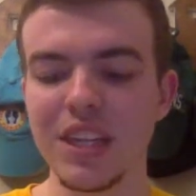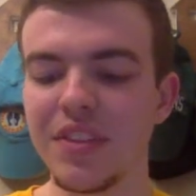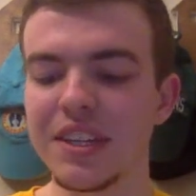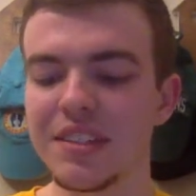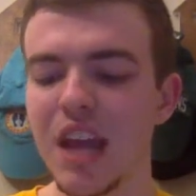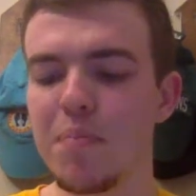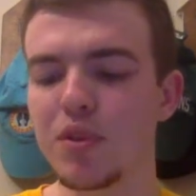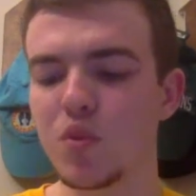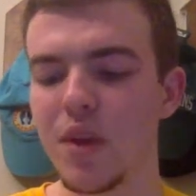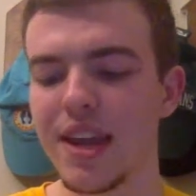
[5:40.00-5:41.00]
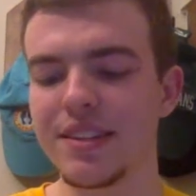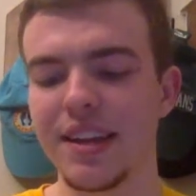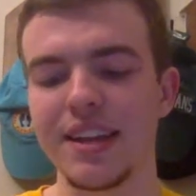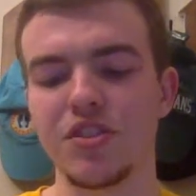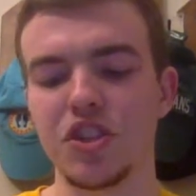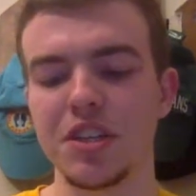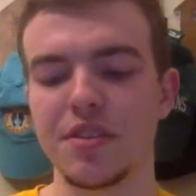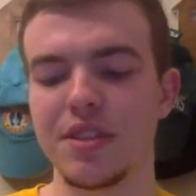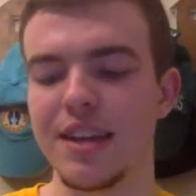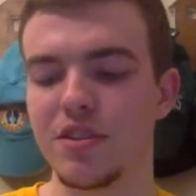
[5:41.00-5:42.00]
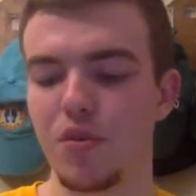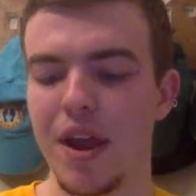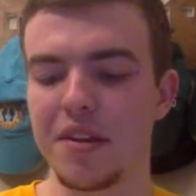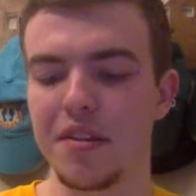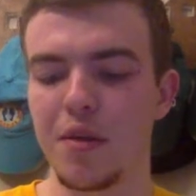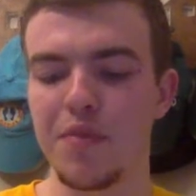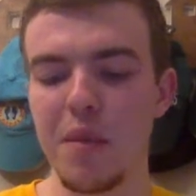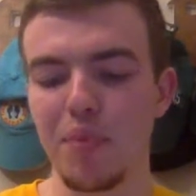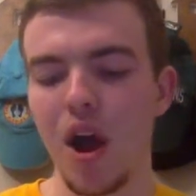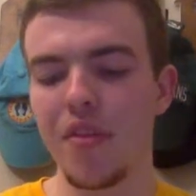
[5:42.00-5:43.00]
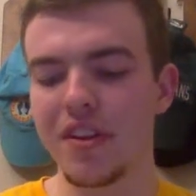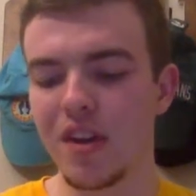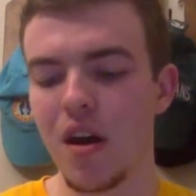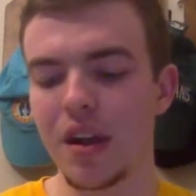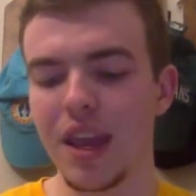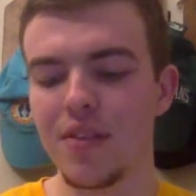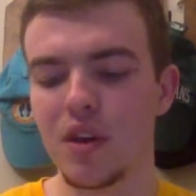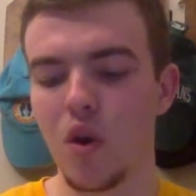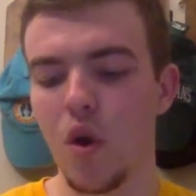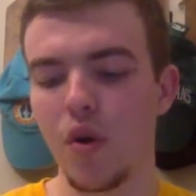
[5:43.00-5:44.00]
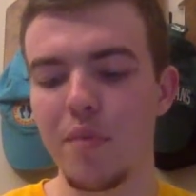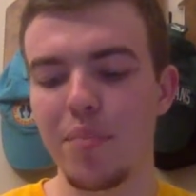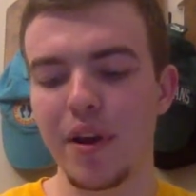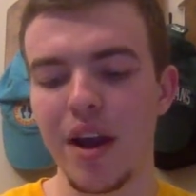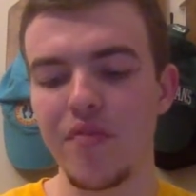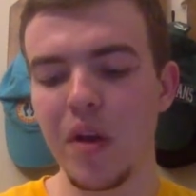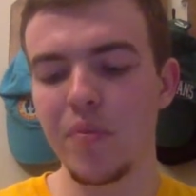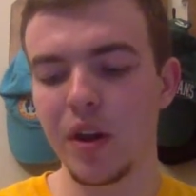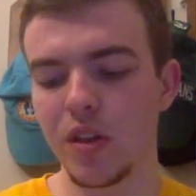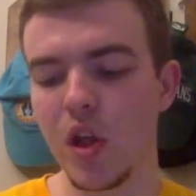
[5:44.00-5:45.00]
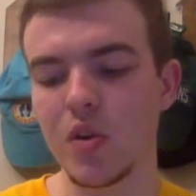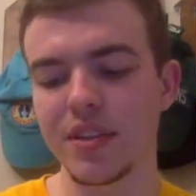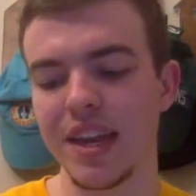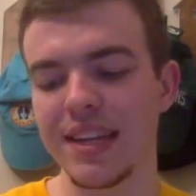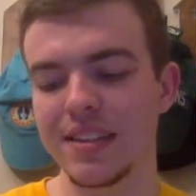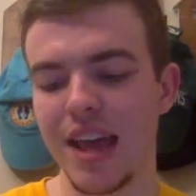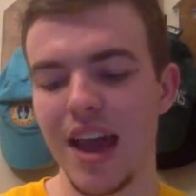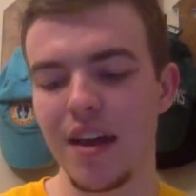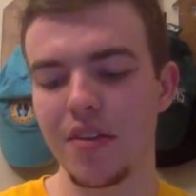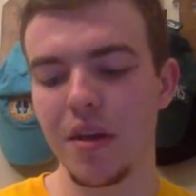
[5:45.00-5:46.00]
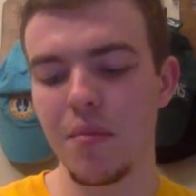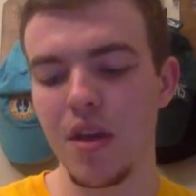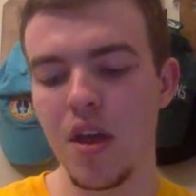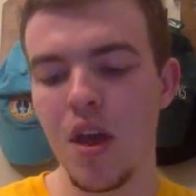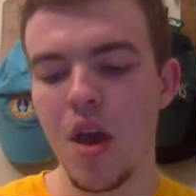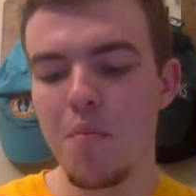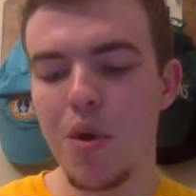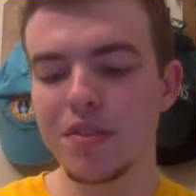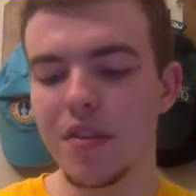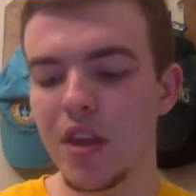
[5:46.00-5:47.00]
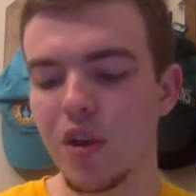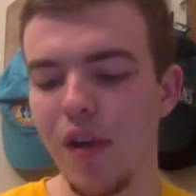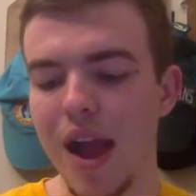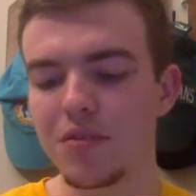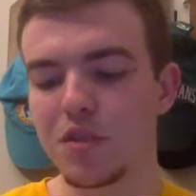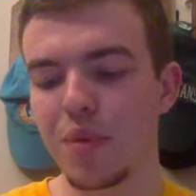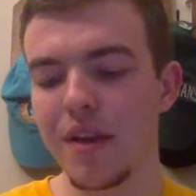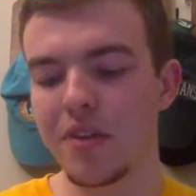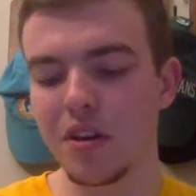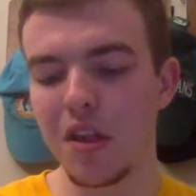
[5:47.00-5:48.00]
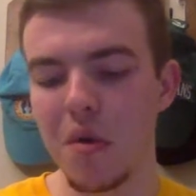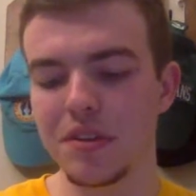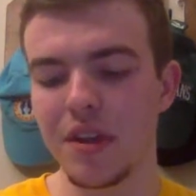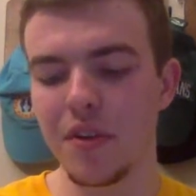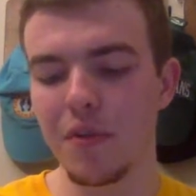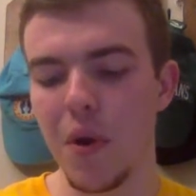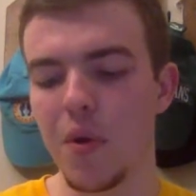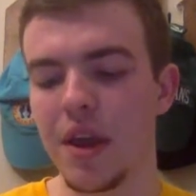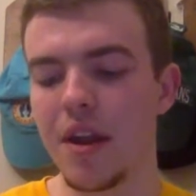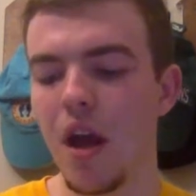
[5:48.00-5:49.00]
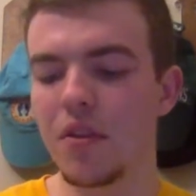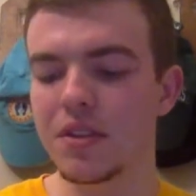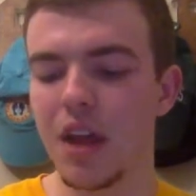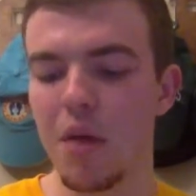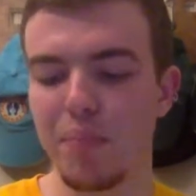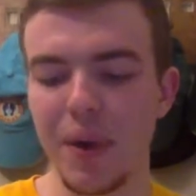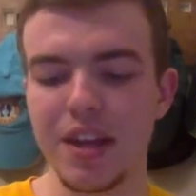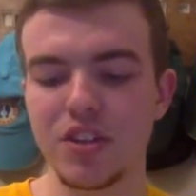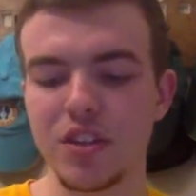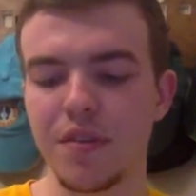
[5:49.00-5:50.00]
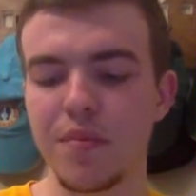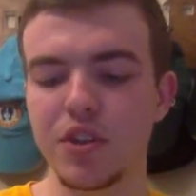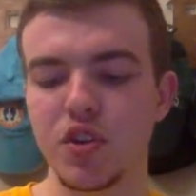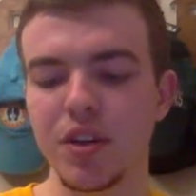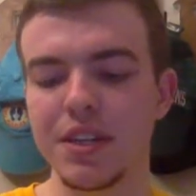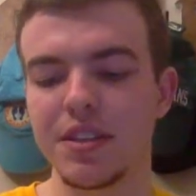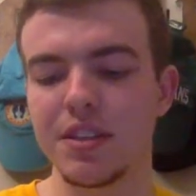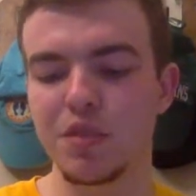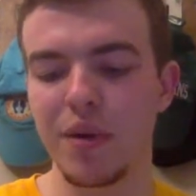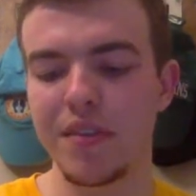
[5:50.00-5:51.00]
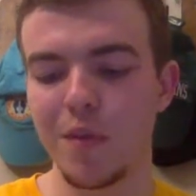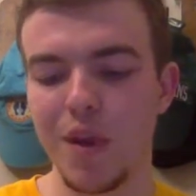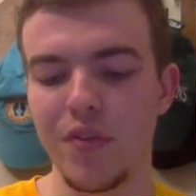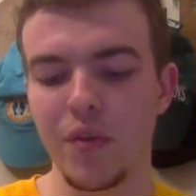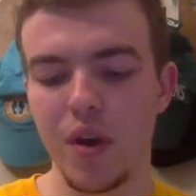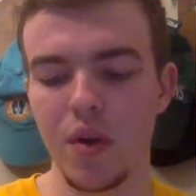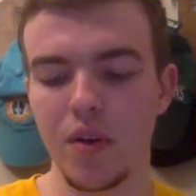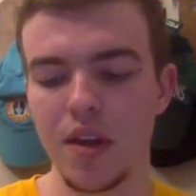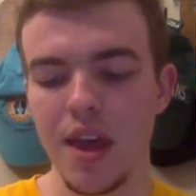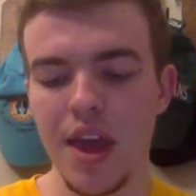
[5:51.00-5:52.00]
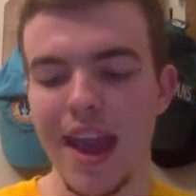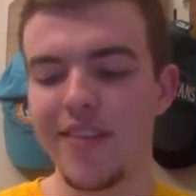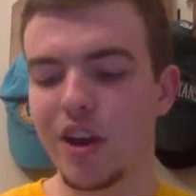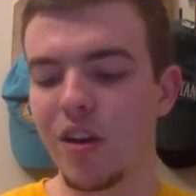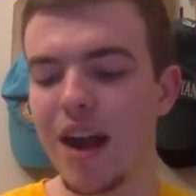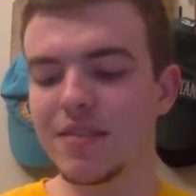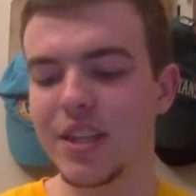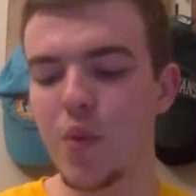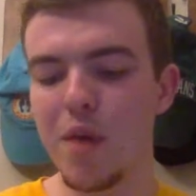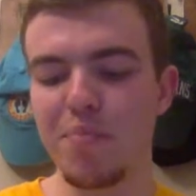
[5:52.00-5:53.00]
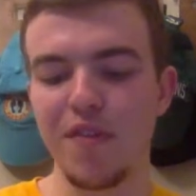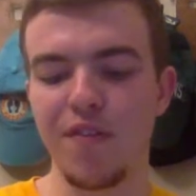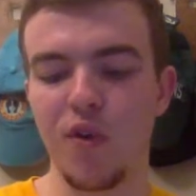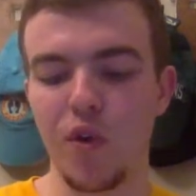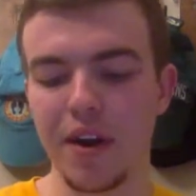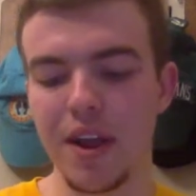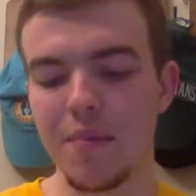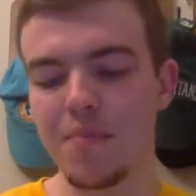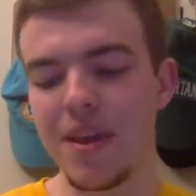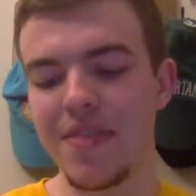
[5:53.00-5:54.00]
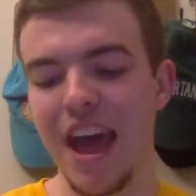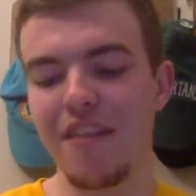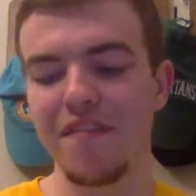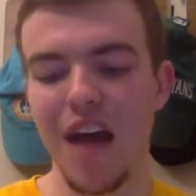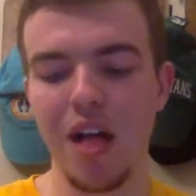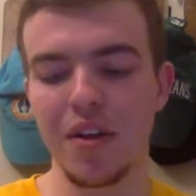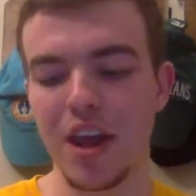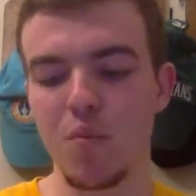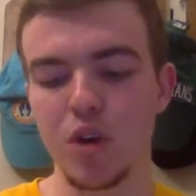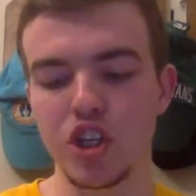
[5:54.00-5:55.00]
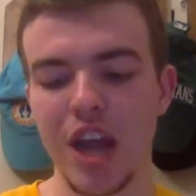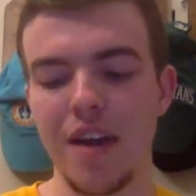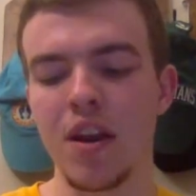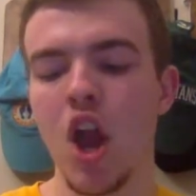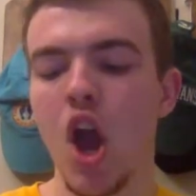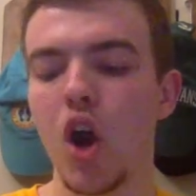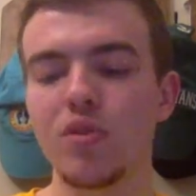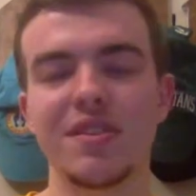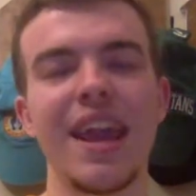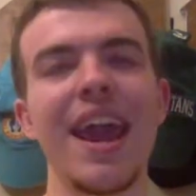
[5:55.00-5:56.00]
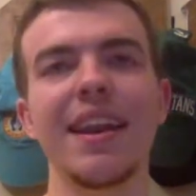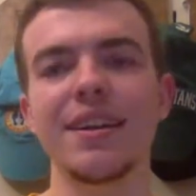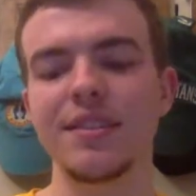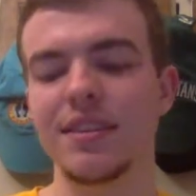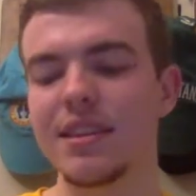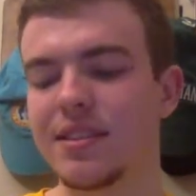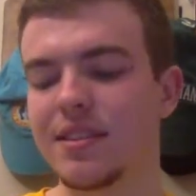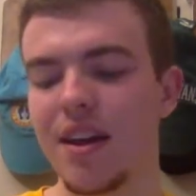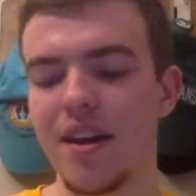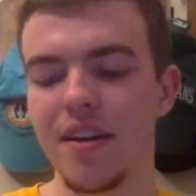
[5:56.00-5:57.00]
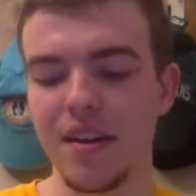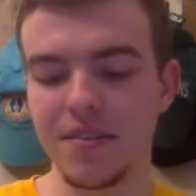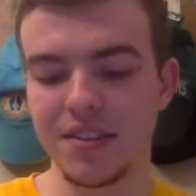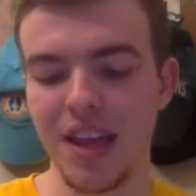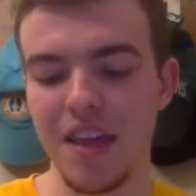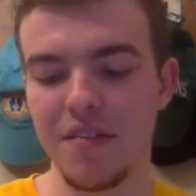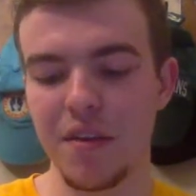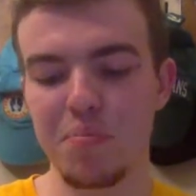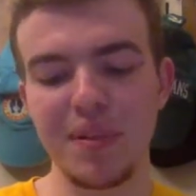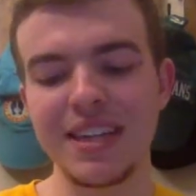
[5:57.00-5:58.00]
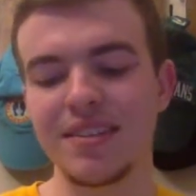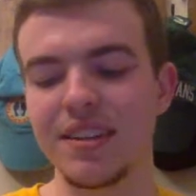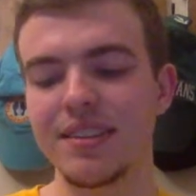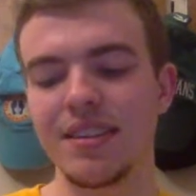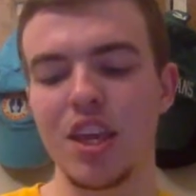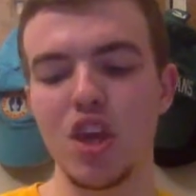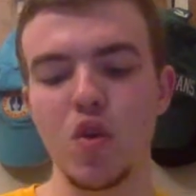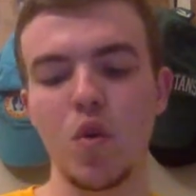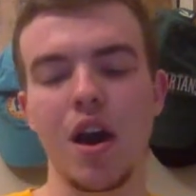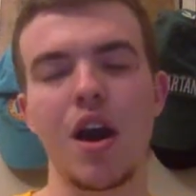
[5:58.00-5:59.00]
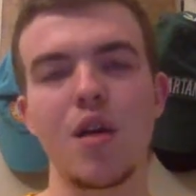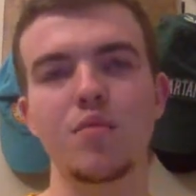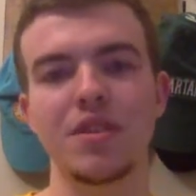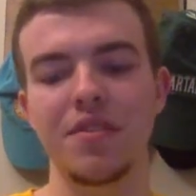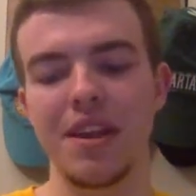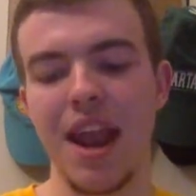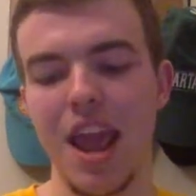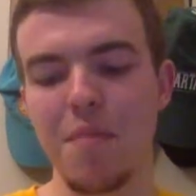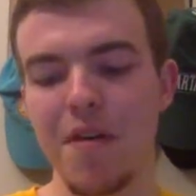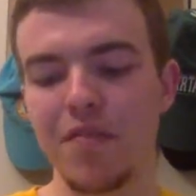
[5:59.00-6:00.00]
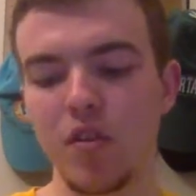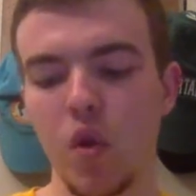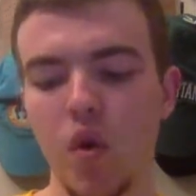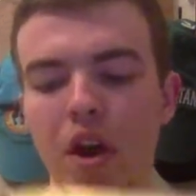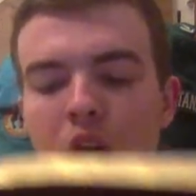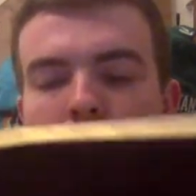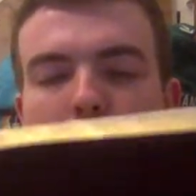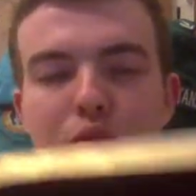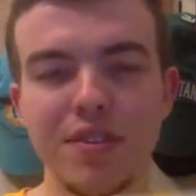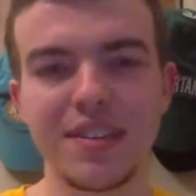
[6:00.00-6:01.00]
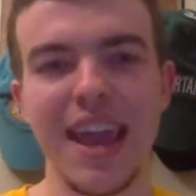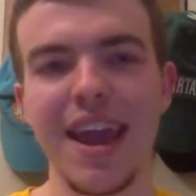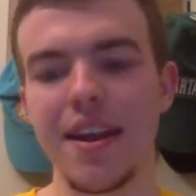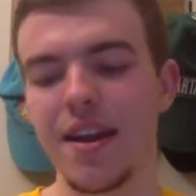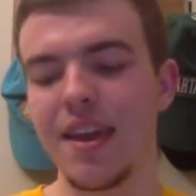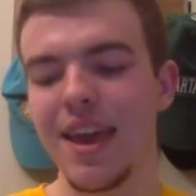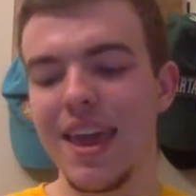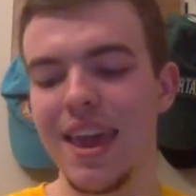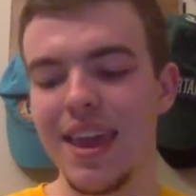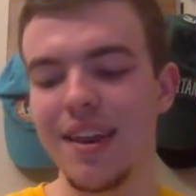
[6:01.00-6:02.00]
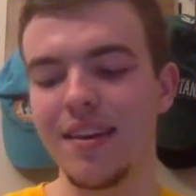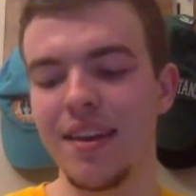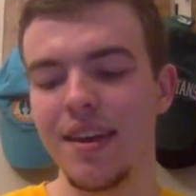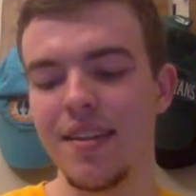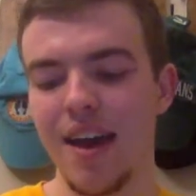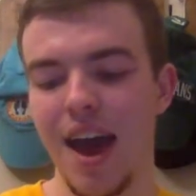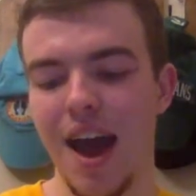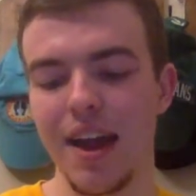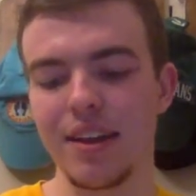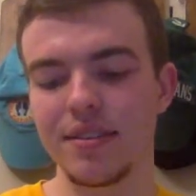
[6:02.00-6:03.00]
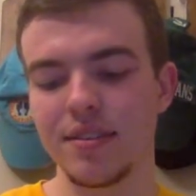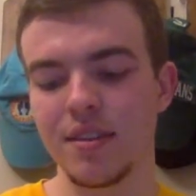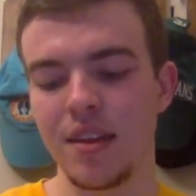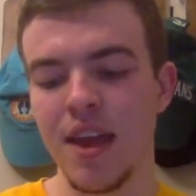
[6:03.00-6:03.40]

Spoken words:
The disciples went and did as Jesus had directed them. They brought the donkey and the colt and put on them their cloaks, and he sat on them. Most of the crowd spread their cloaks on the road, and others cut branches from the trees and spread them on the road. And the crowds that went before him and that followed him were shouting, "Hosanna to the Son of David. Blessed is he who comes in the name of the Lord. Hosanna in the highest."